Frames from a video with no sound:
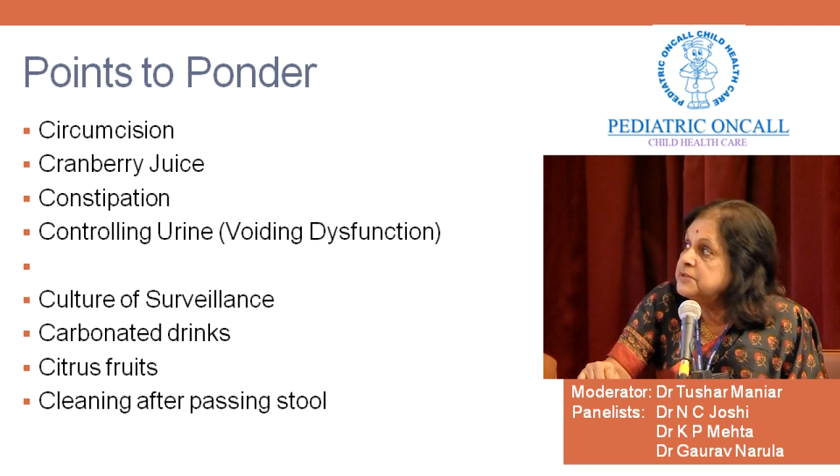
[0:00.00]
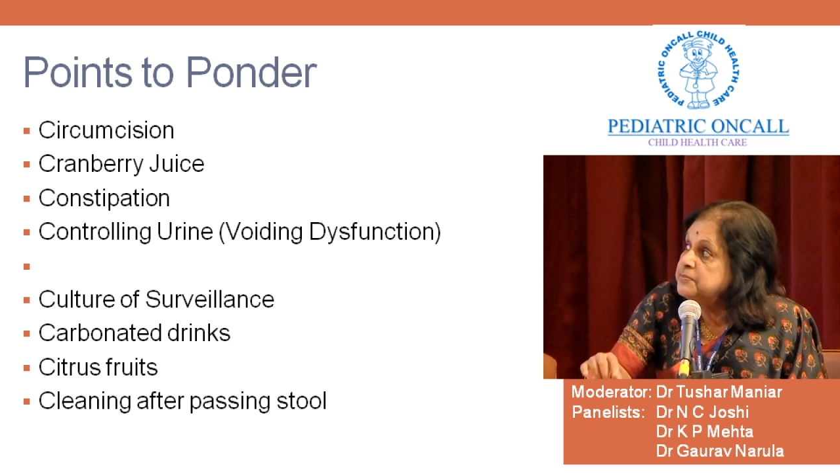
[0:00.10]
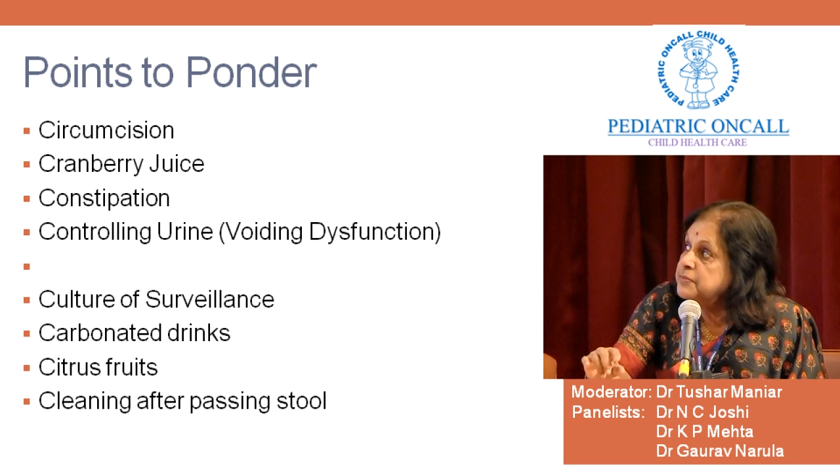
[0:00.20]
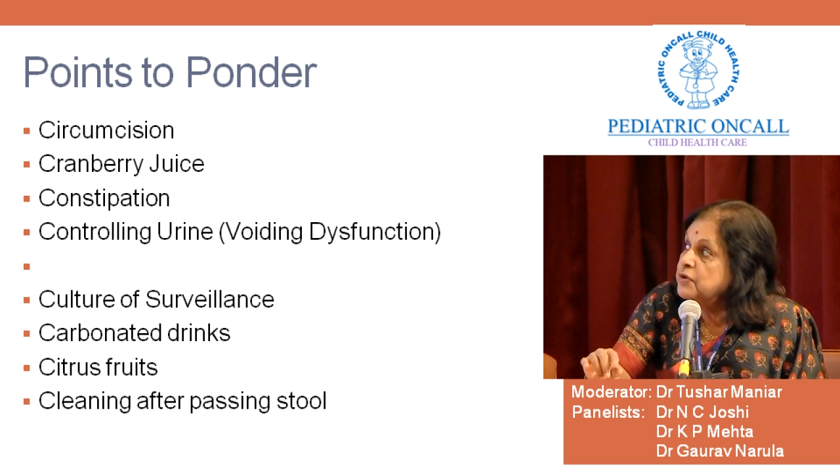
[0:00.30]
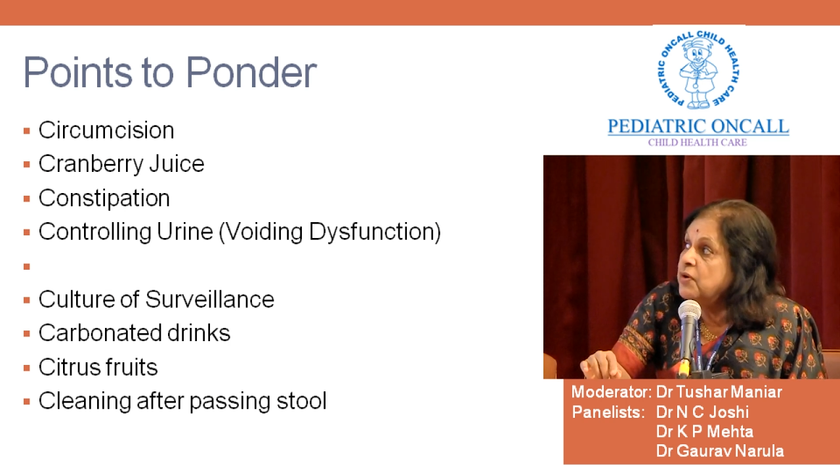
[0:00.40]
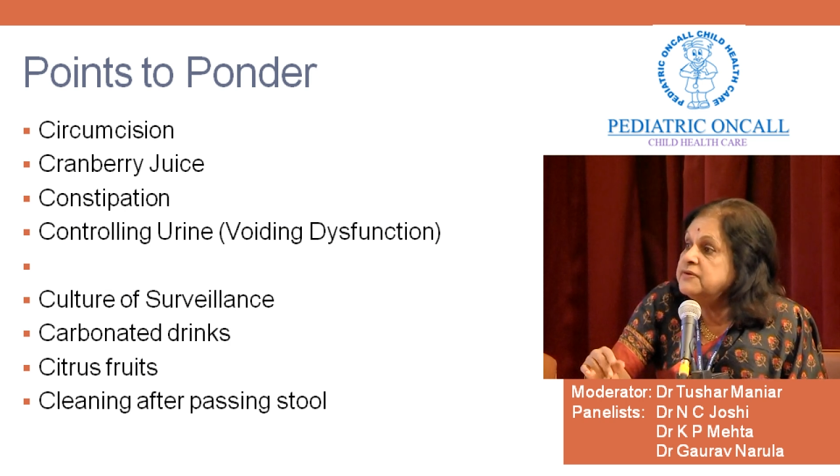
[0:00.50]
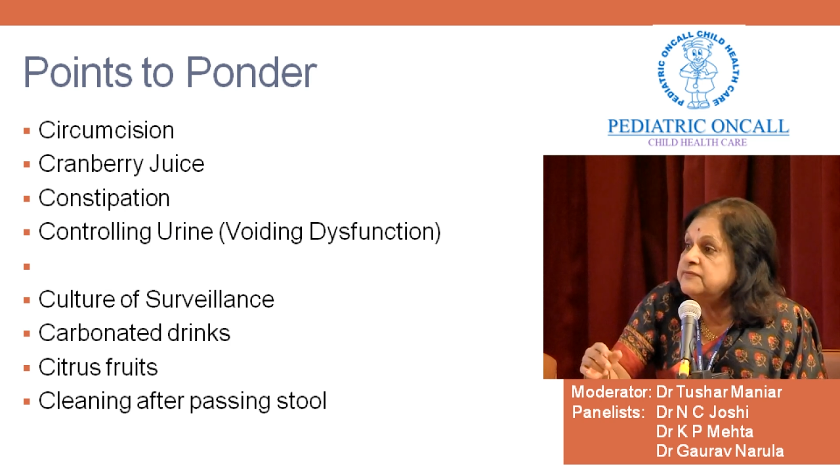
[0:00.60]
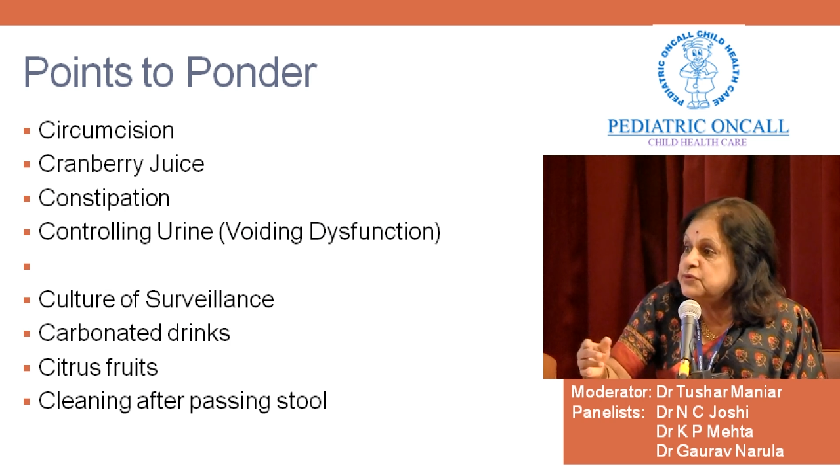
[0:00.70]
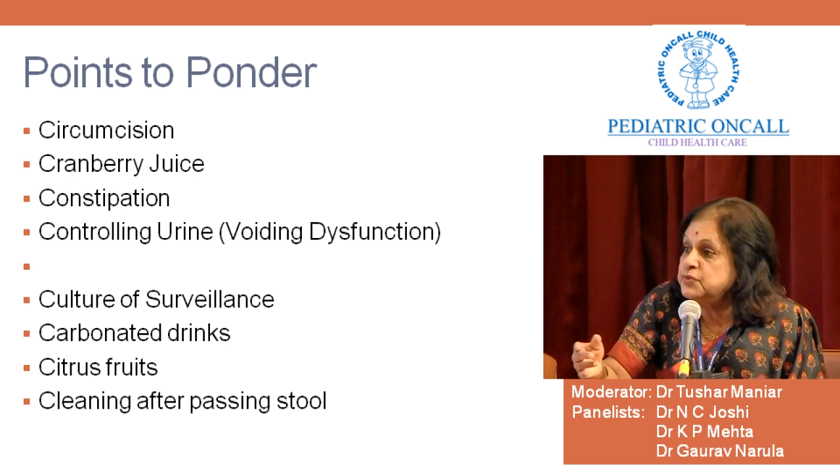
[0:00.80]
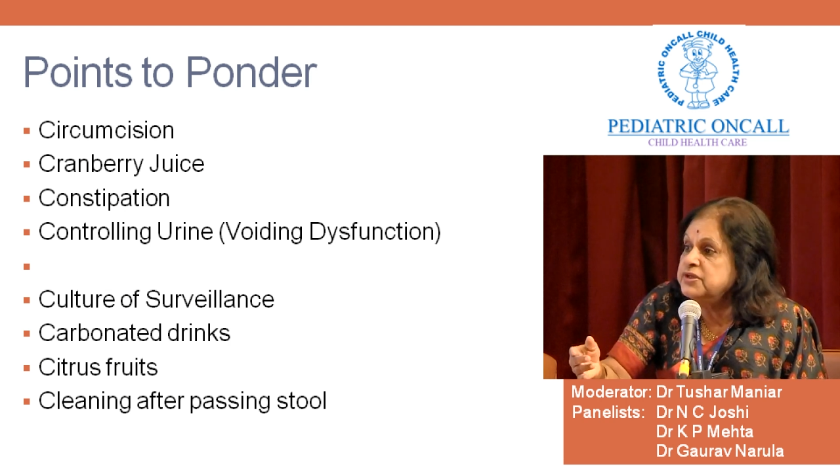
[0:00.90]
but beyond
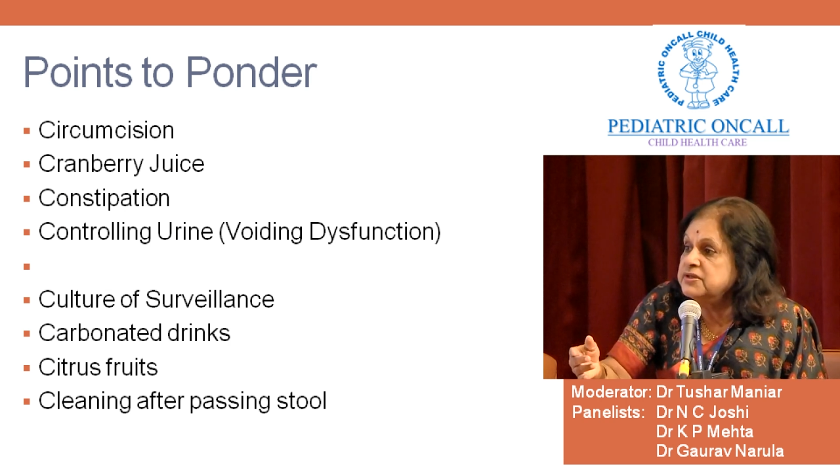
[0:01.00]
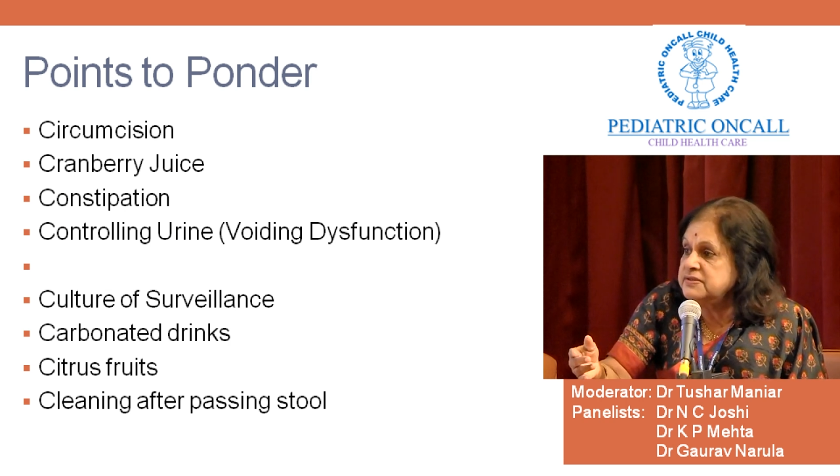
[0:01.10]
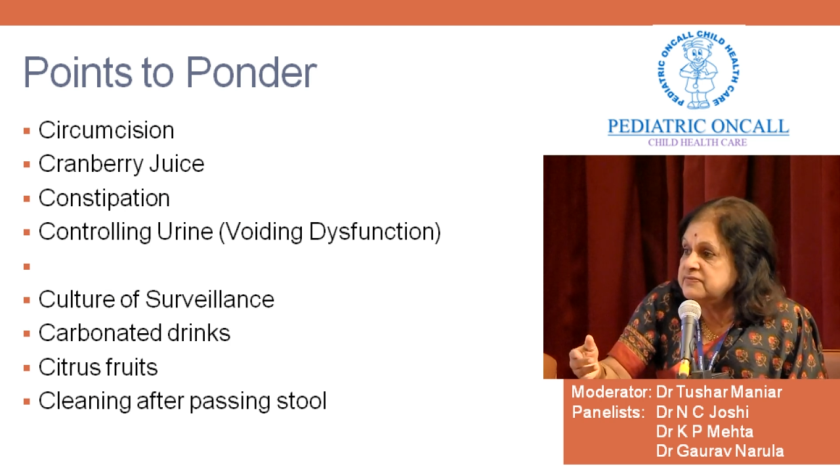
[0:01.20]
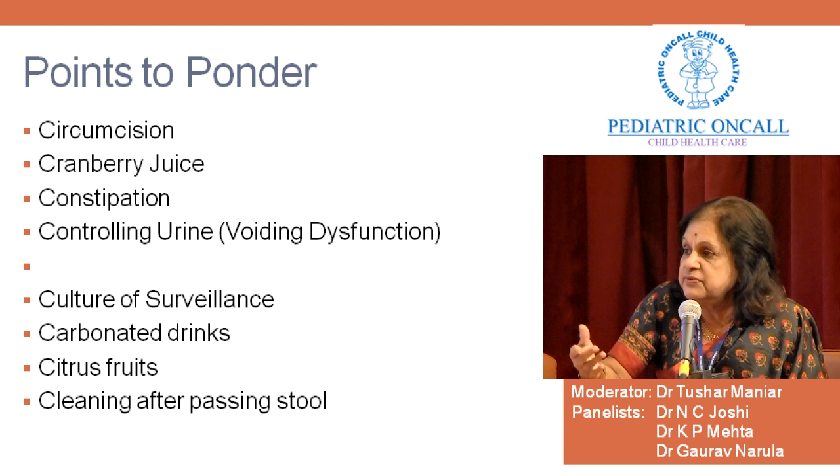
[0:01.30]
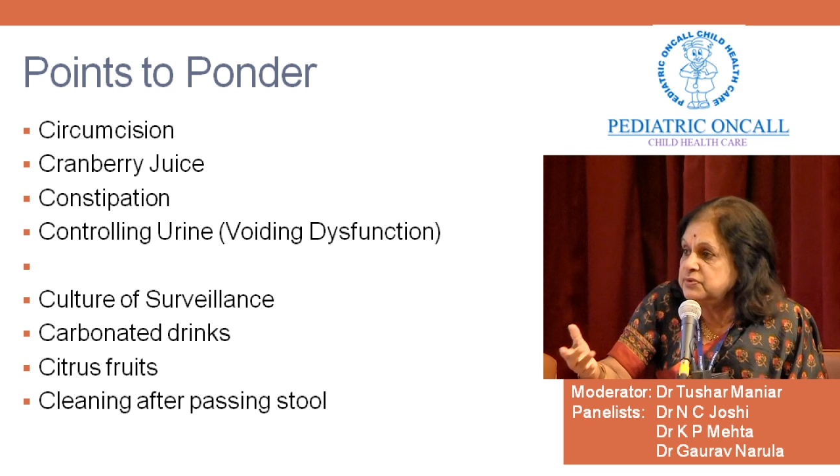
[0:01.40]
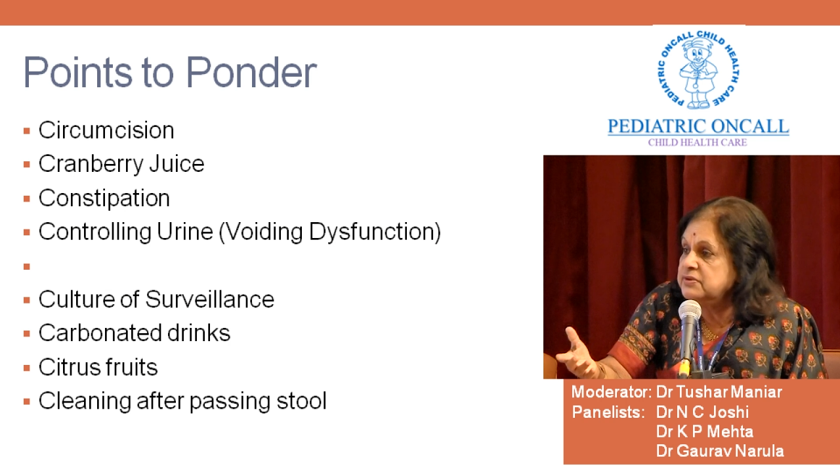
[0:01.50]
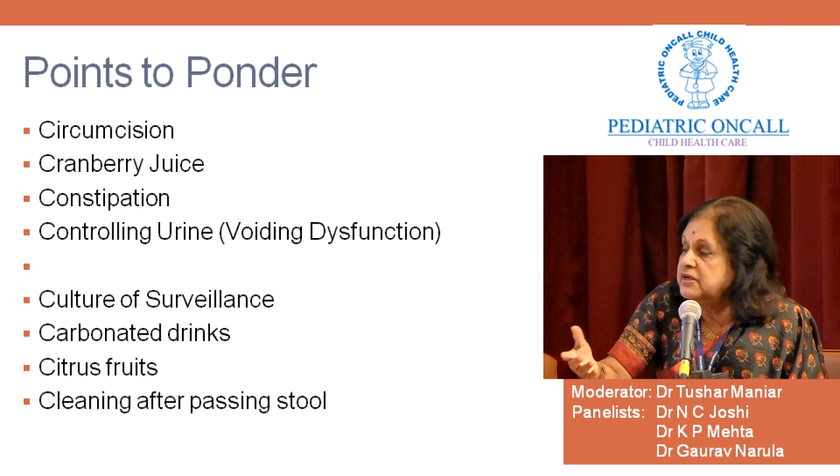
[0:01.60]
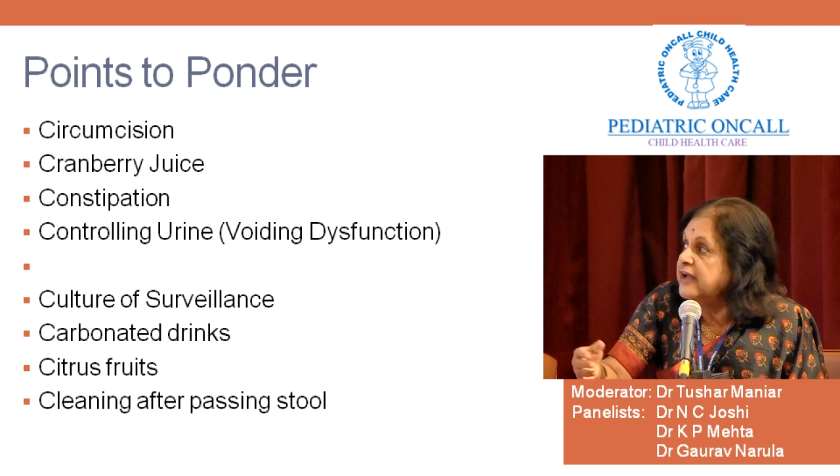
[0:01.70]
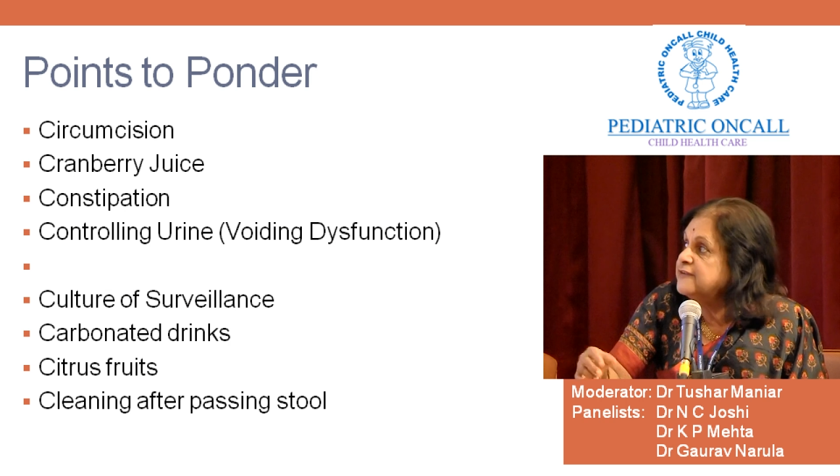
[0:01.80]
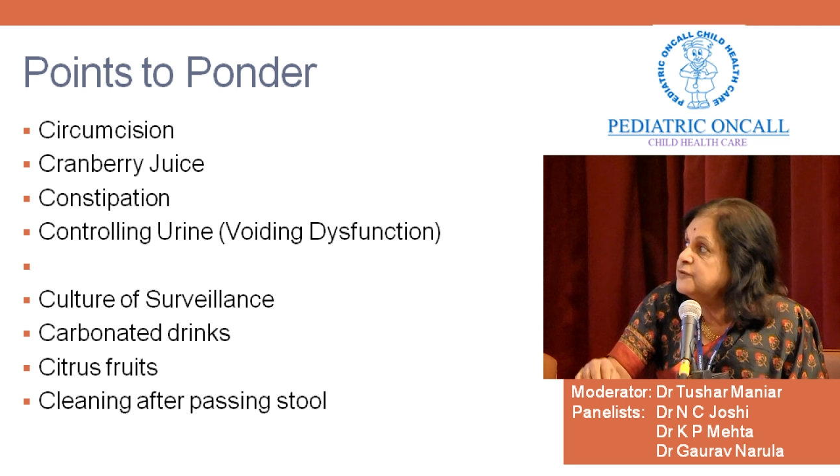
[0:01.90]
2 years we
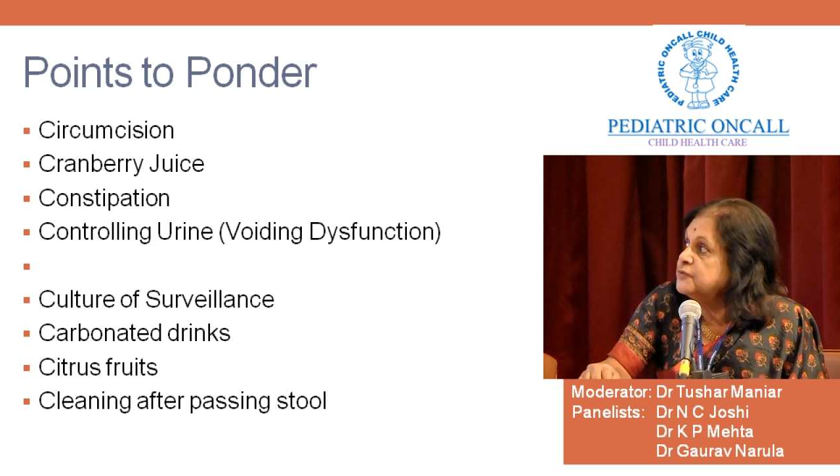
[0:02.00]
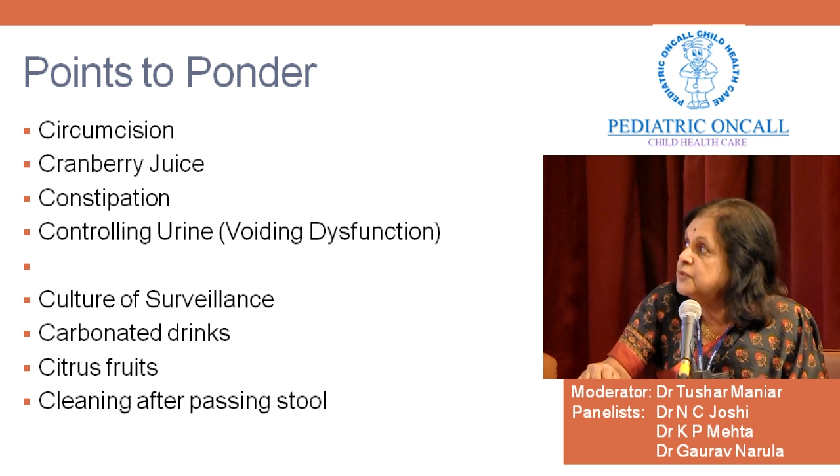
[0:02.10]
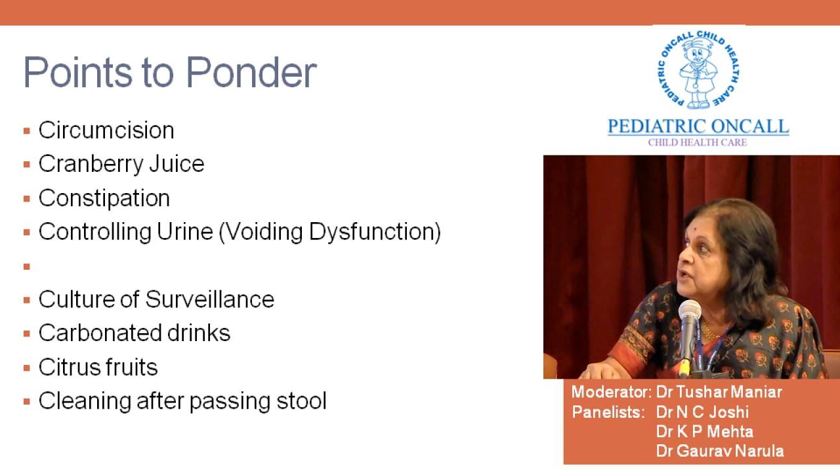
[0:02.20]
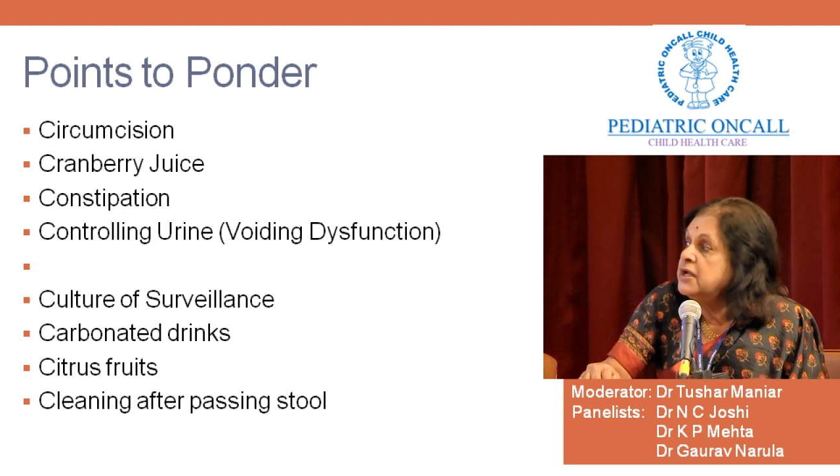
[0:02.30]
wouldn't like to do.